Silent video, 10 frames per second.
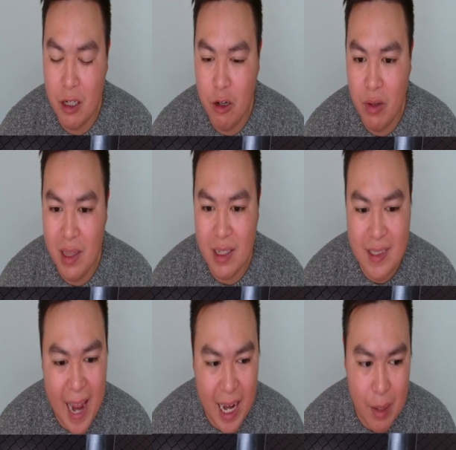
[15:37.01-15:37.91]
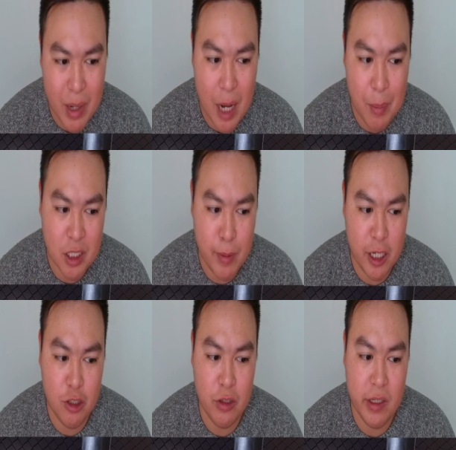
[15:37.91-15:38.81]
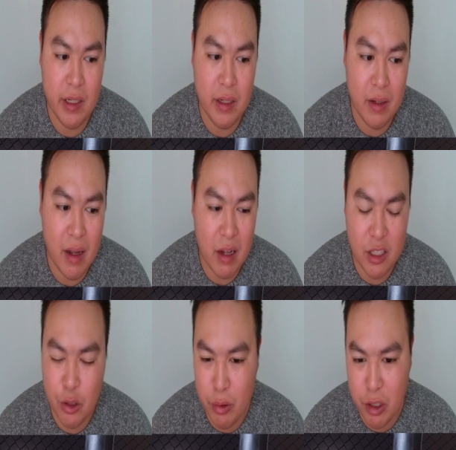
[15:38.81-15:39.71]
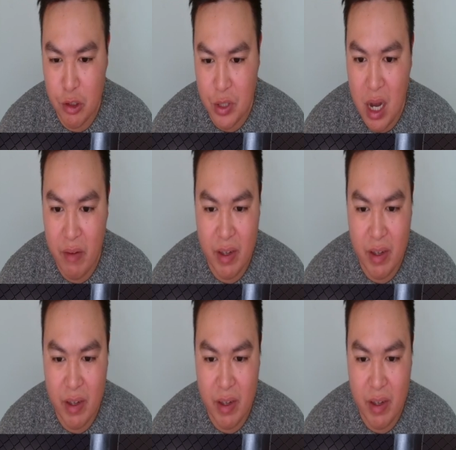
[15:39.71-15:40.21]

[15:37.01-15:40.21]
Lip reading: in the stand-up game, especially 2 years off.